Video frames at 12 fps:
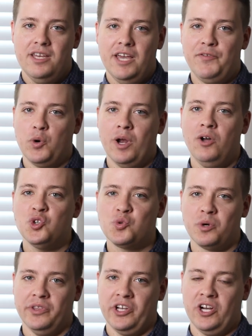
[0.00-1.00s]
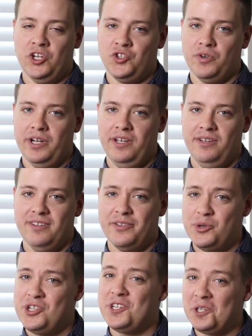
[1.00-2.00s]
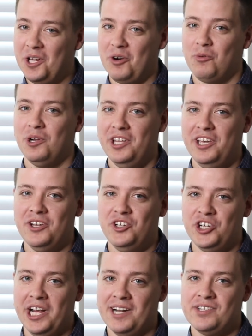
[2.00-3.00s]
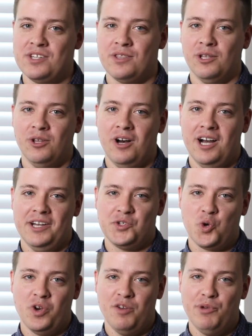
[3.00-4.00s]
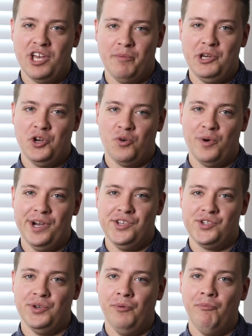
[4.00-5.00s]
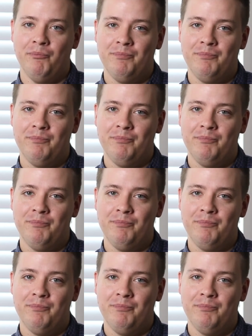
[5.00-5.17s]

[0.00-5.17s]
If you're elsewhere in the country, there's still a really good chance the law is going to be coming your way soon,